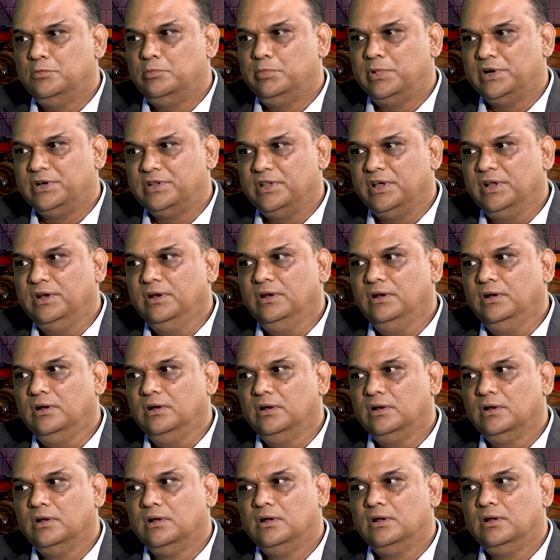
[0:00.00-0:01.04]
But then
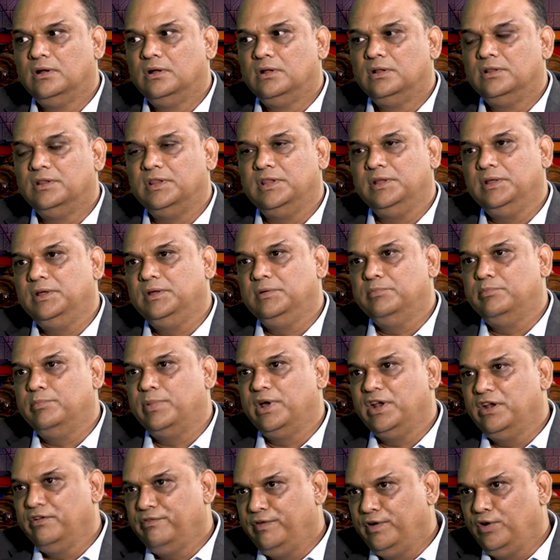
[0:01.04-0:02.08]
the
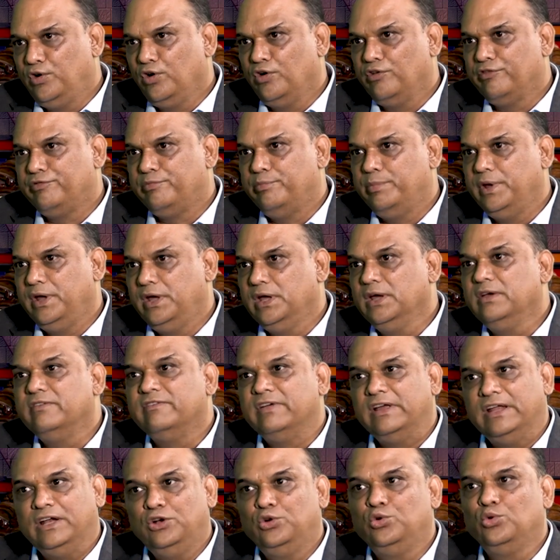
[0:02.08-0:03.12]
benefit of being
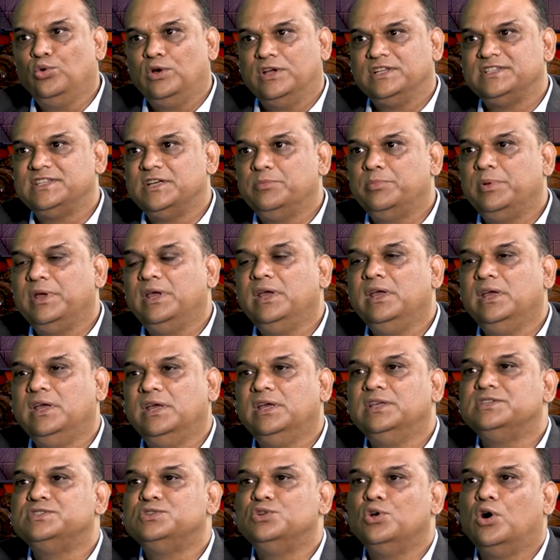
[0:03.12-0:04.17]
into SAP
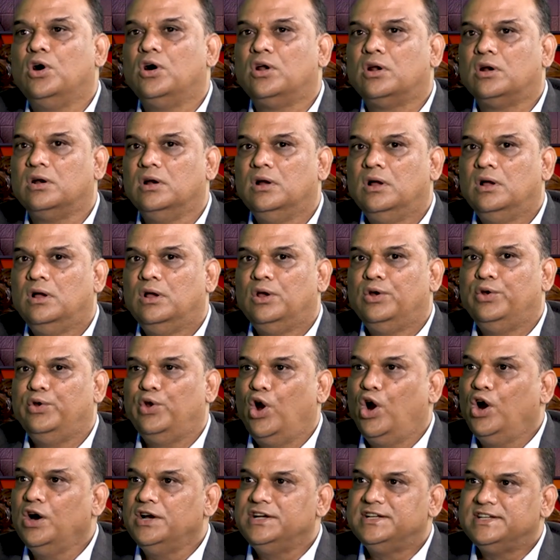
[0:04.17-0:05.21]
is you're
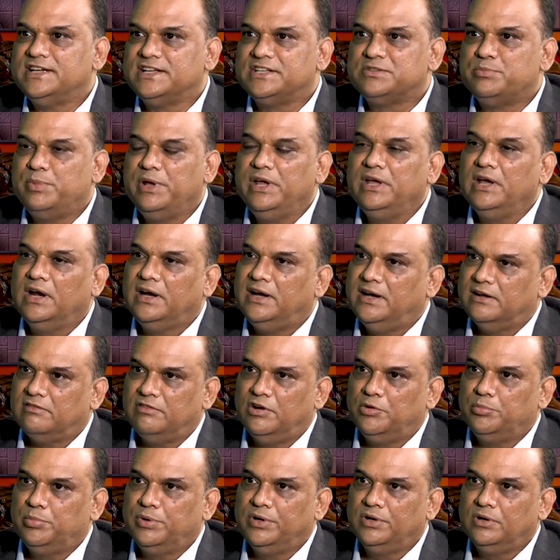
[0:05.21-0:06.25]
not just being a
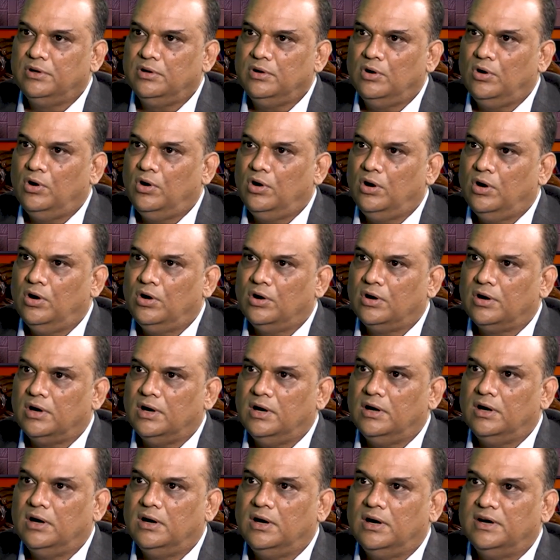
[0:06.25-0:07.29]
developer or
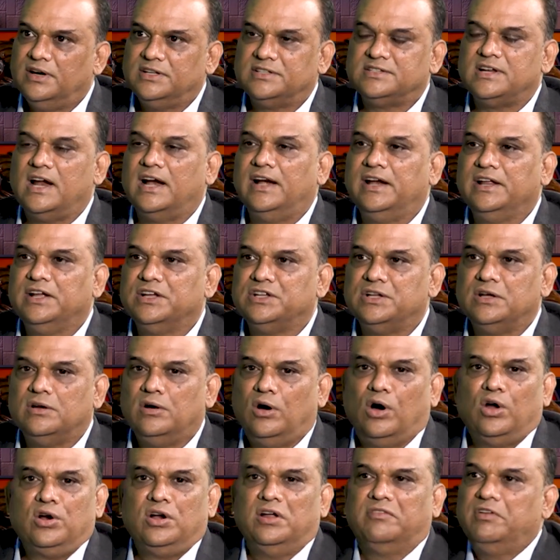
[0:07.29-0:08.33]
understanding
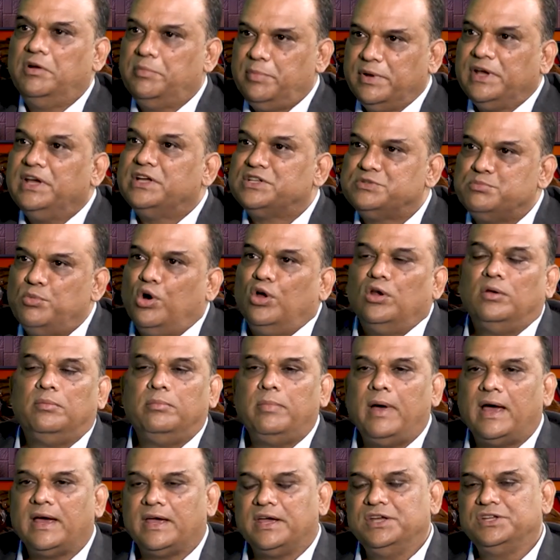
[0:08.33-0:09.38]
or developing a small
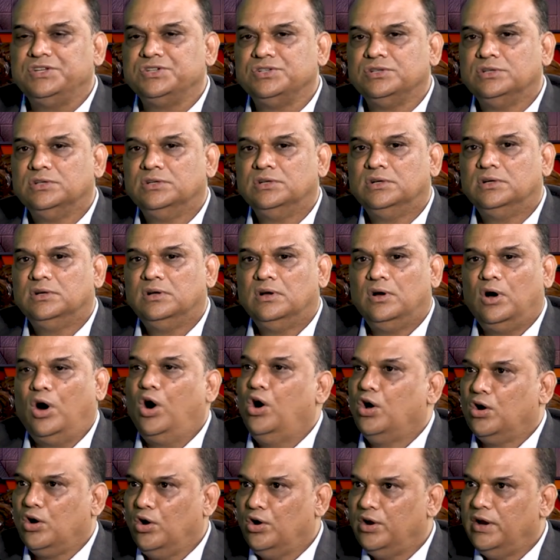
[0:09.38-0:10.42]
package
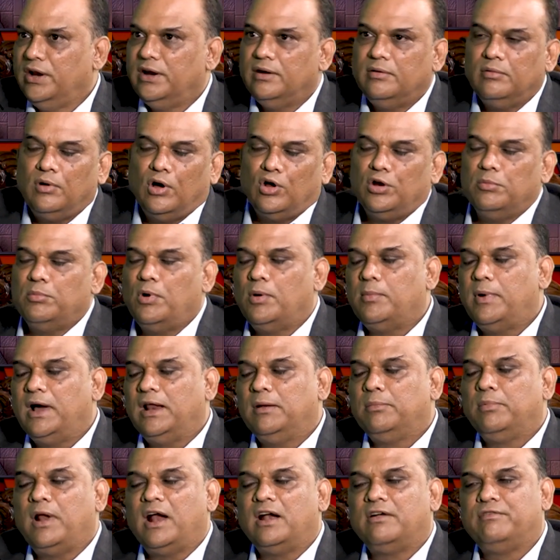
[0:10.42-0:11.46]
or on a
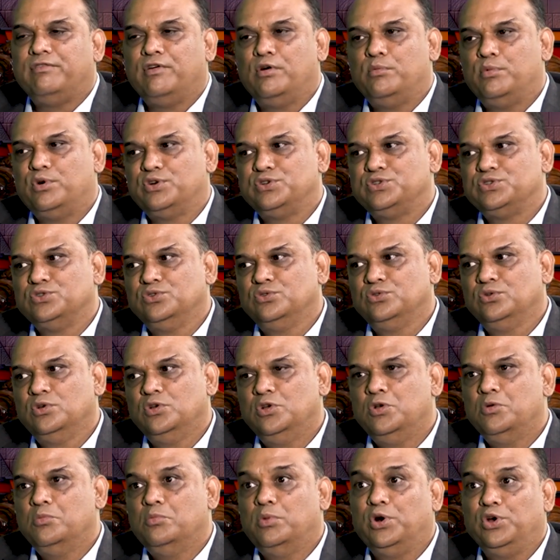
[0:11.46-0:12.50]
mobile platform or so,
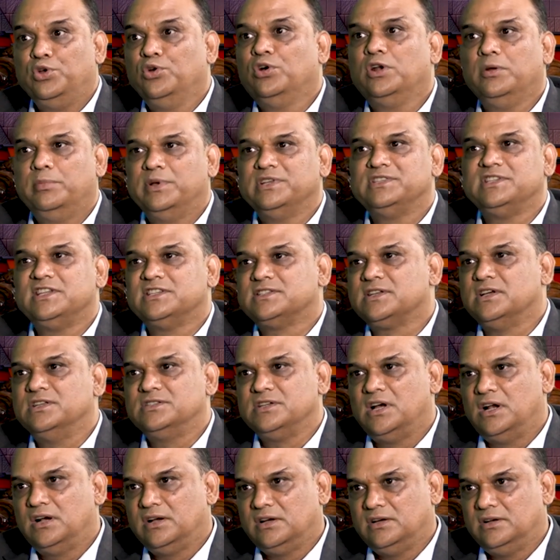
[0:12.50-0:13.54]
but you're a business
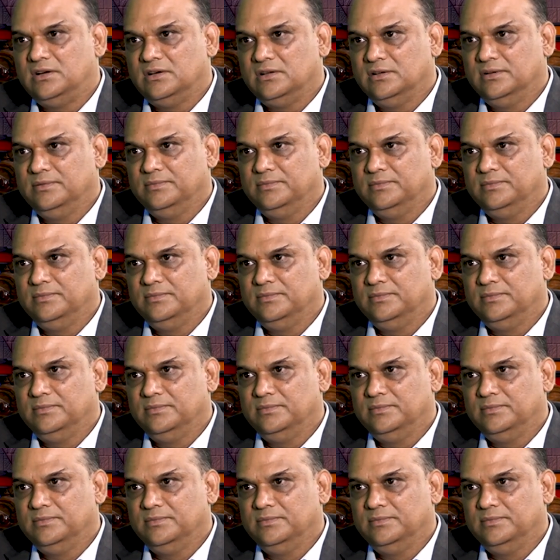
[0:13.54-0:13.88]
consultant.